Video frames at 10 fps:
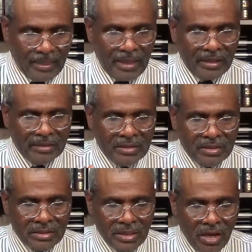
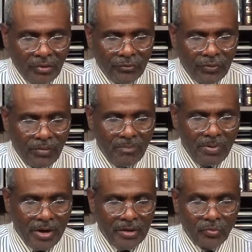itself
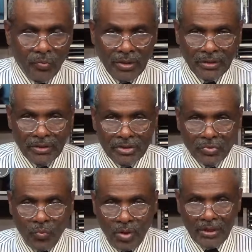beareth
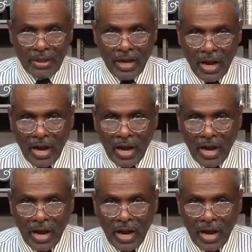witness with